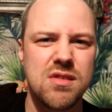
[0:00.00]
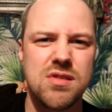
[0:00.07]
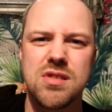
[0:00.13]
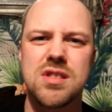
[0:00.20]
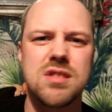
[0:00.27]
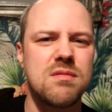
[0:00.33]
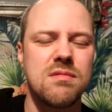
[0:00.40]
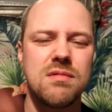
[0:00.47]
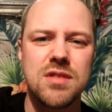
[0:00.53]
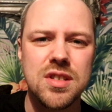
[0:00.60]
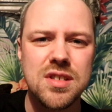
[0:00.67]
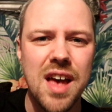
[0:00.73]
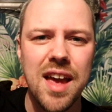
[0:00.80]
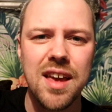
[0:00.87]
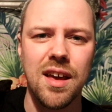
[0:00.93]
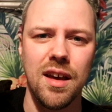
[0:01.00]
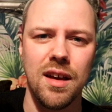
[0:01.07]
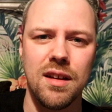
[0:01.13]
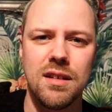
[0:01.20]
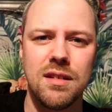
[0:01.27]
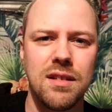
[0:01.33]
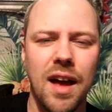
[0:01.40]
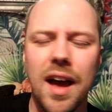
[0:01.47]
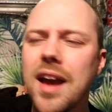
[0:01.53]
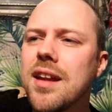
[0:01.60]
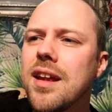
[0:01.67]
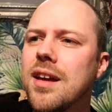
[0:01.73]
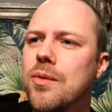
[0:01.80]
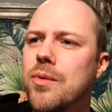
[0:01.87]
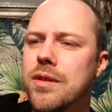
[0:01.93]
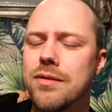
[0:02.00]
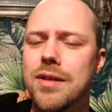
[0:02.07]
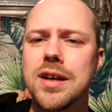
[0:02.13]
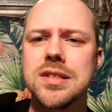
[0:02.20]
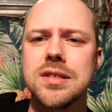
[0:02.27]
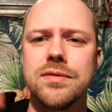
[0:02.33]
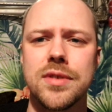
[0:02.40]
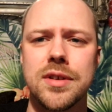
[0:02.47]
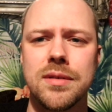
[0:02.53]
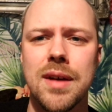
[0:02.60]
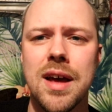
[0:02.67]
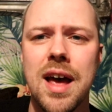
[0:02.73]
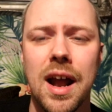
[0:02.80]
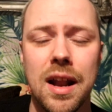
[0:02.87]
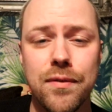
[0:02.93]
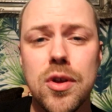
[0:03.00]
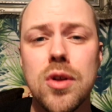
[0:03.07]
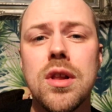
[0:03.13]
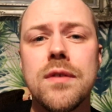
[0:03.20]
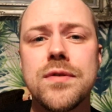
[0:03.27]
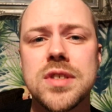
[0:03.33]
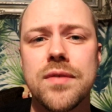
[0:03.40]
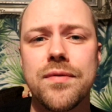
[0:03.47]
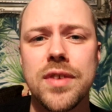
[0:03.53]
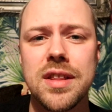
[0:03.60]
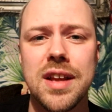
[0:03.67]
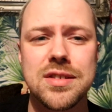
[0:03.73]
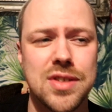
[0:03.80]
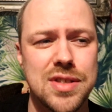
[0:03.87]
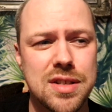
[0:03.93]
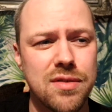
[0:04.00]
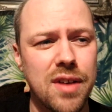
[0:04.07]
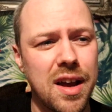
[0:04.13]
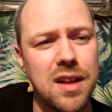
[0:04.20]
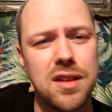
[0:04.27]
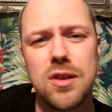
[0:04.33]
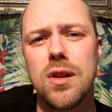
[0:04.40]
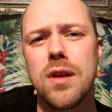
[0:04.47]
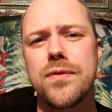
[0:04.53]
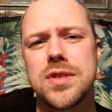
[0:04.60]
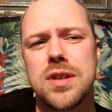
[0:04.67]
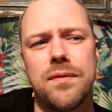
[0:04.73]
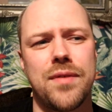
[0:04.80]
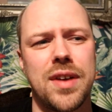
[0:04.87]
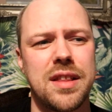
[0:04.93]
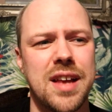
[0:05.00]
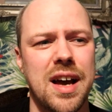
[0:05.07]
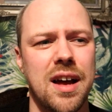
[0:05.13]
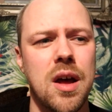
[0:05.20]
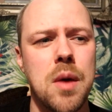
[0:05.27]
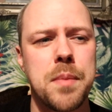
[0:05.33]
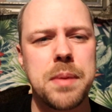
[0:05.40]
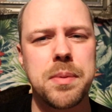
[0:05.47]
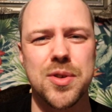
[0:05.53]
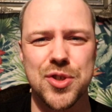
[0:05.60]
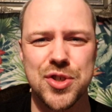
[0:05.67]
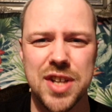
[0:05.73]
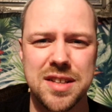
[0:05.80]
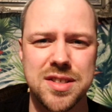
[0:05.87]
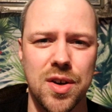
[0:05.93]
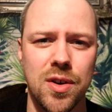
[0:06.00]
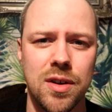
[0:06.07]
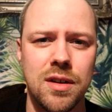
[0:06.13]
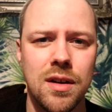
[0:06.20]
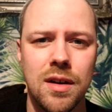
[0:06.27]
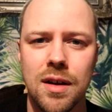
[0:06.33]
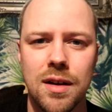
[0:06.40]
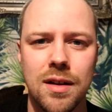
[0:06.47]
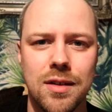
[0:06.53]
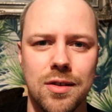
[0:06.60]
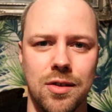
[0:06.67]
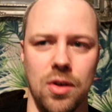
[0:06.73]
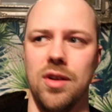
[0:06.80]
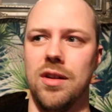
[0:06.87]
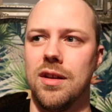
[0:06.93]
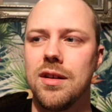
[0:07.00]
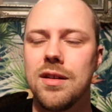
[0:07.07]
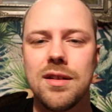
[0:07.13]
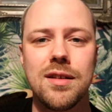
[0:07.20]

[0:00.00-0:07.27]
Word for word: Just just hate it. Hate it with the rest of it. And if you love something that's underrated, you love something that people shit on, good.